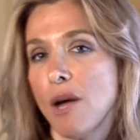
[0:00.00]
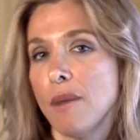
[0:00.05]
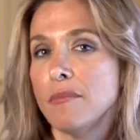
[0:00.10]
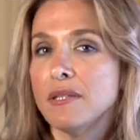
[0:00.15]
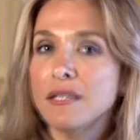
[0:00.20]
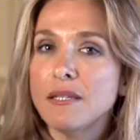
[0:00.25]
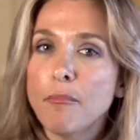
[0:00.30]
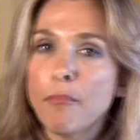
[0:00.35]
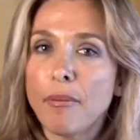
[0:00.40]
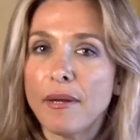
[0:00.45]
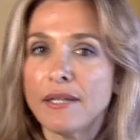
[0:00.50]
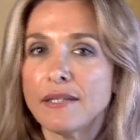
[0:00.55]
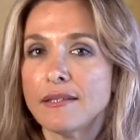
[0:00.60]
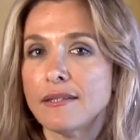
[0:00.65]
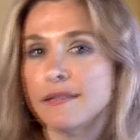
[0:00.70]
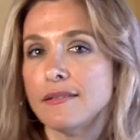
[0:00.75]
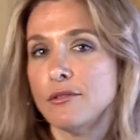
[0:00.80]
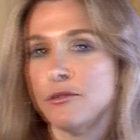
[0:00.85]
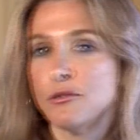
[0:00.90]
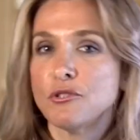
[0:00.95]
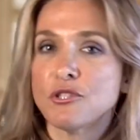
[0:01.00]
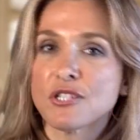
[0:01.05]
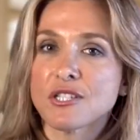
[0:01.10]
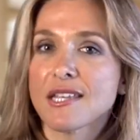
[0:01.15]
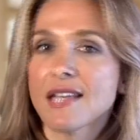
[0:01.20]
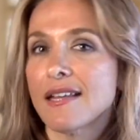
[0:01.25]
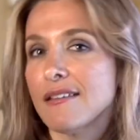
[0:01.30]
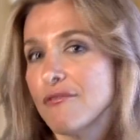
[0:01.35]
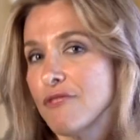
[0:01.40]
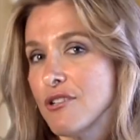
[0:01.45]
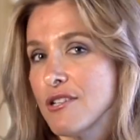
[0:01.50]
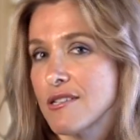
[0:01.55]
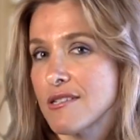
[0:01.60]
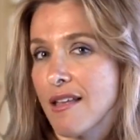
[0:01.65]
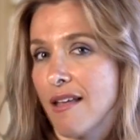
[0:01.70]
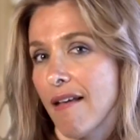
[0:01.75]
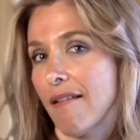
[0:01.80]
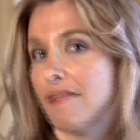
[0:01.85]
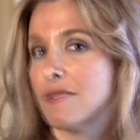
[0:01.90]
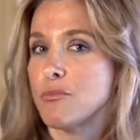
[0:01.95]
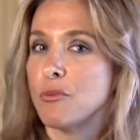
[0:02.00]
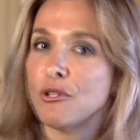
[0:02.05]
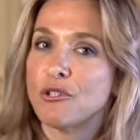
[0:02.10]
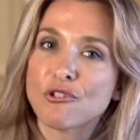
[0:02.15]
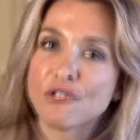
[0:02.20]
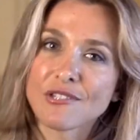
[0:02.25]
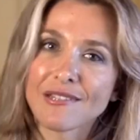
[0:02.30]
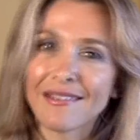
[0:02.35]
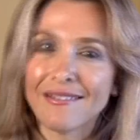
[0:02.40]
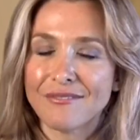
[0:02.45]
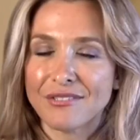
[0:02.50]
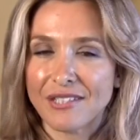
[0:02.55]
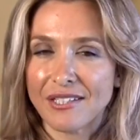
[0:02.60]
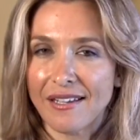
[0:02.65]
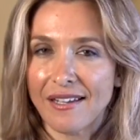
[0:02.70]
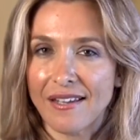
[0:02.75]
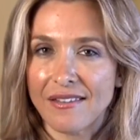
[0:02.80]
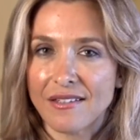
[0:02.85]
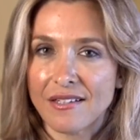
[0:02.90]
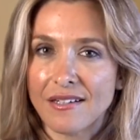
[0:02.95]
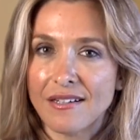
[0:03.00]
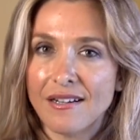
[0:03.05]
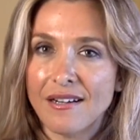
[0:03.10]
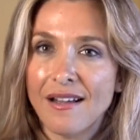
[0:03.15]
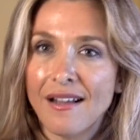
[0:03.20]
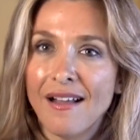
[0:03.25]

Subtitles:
I'm independent, you just get free sex, we just live together.